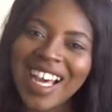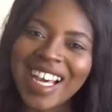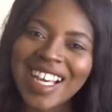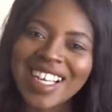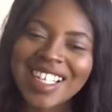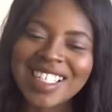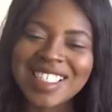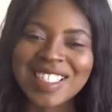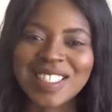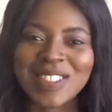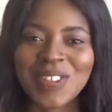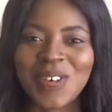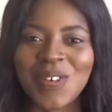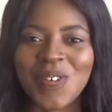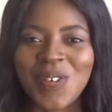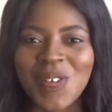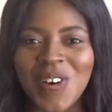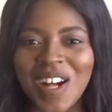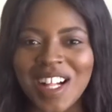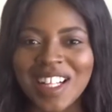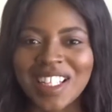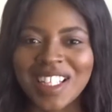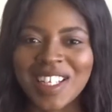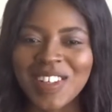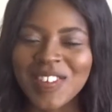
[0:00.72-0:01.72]
guys,
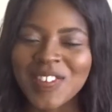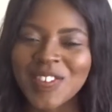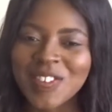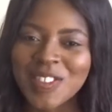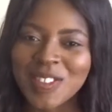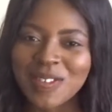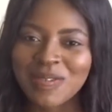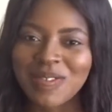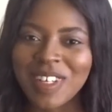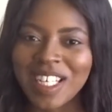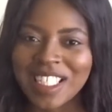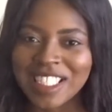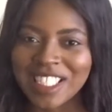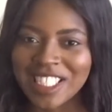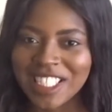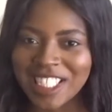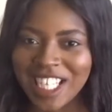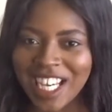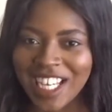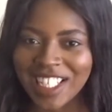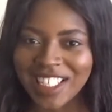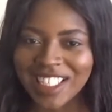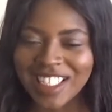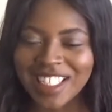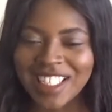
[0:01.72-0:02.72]
welcome to my
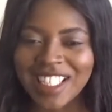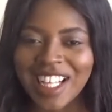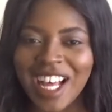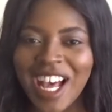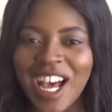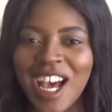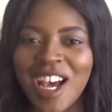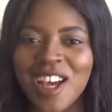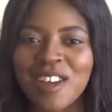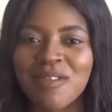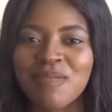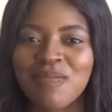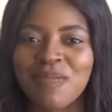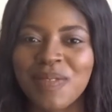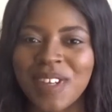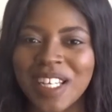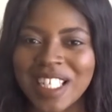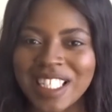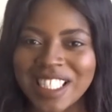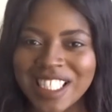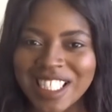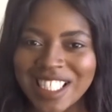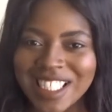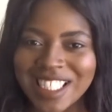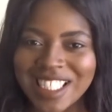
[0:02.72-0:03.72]
channel. I'm
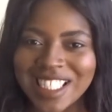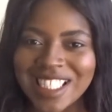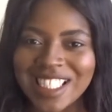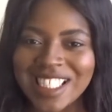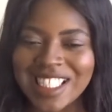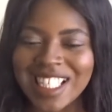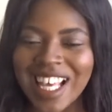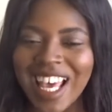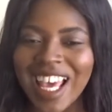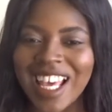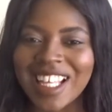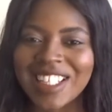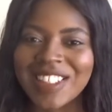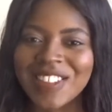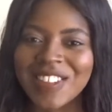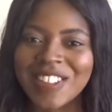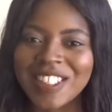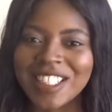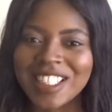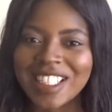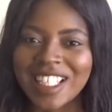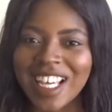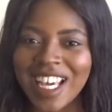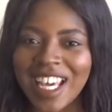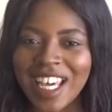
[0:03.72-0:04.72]
Precious and
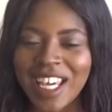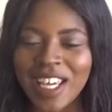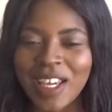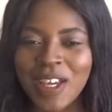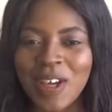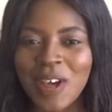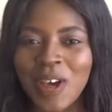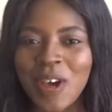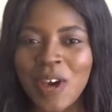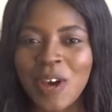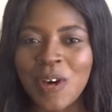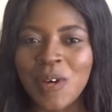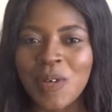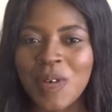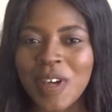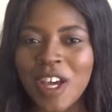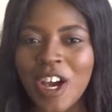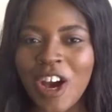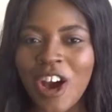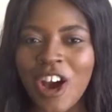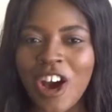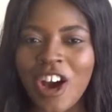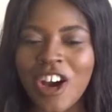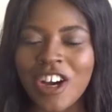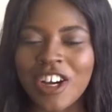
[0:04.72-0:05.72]
today we
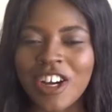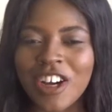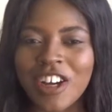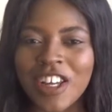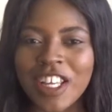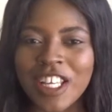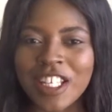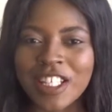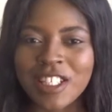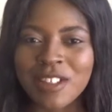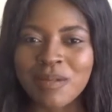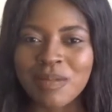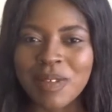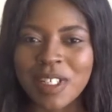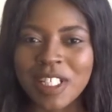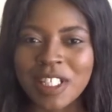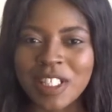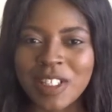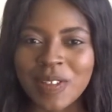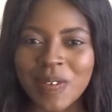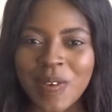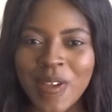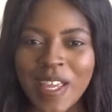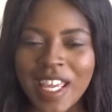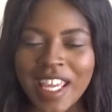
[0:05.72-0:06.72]
are going to be
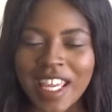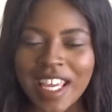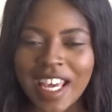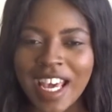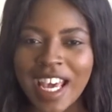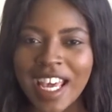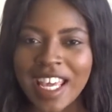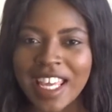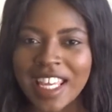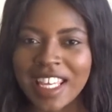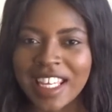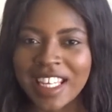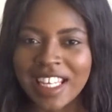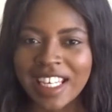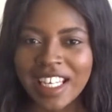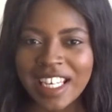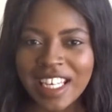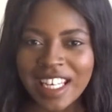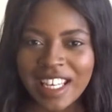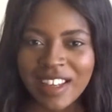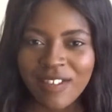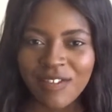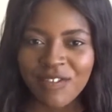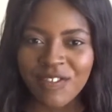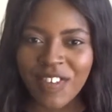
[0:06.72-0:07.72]
doing a
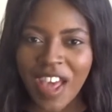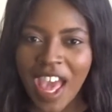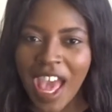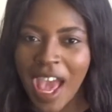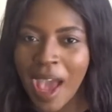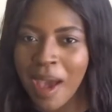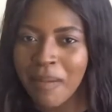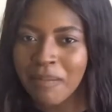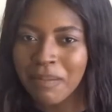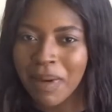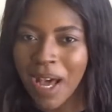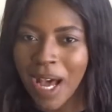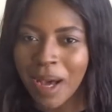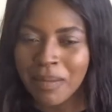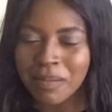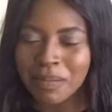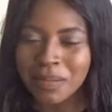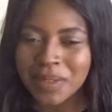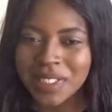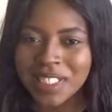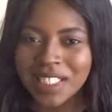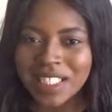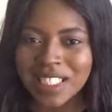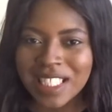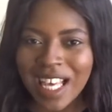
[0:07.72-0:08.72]
revamp
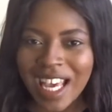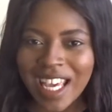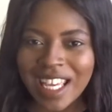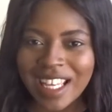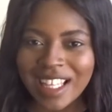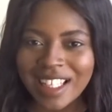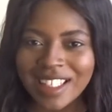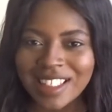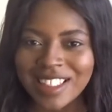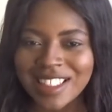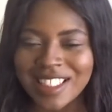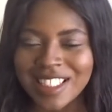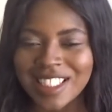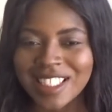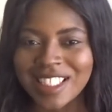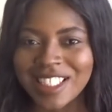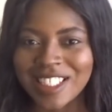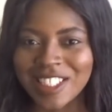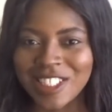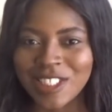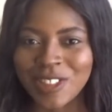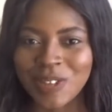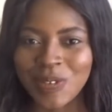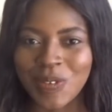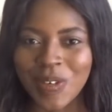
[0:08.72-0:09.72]
upcycle
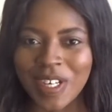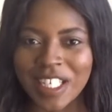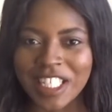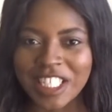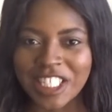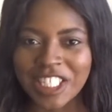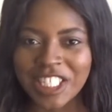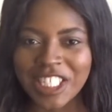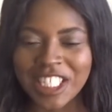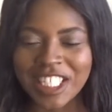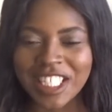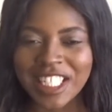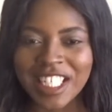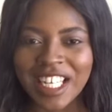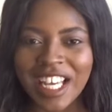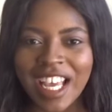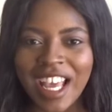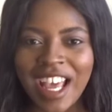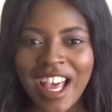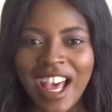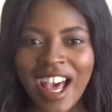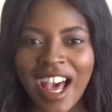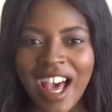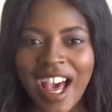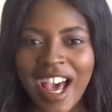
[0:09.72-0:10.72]
situation.
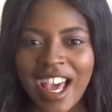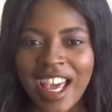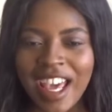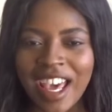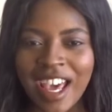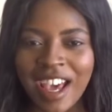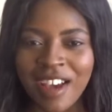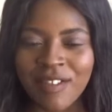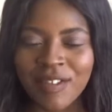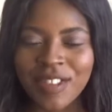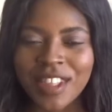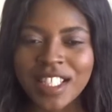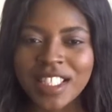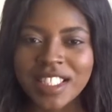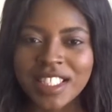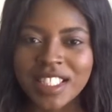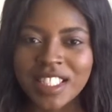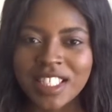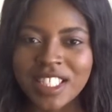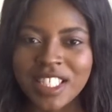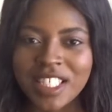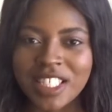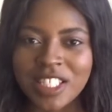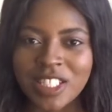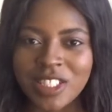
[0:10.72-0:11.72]
I have this
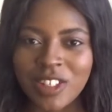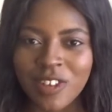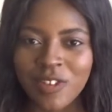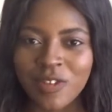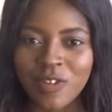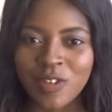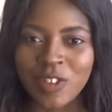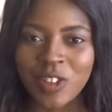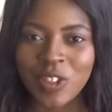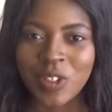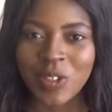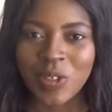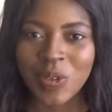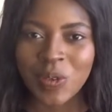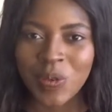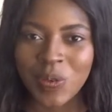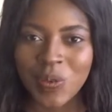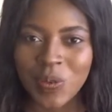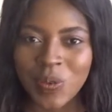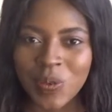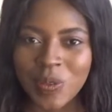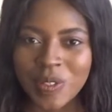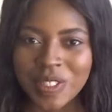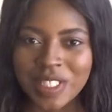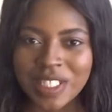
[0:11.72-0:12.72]
chest of
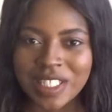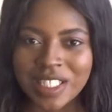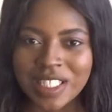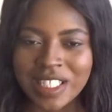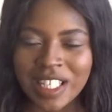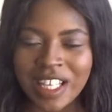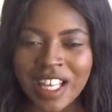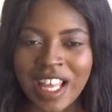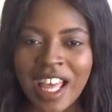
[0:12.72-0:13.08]
drawers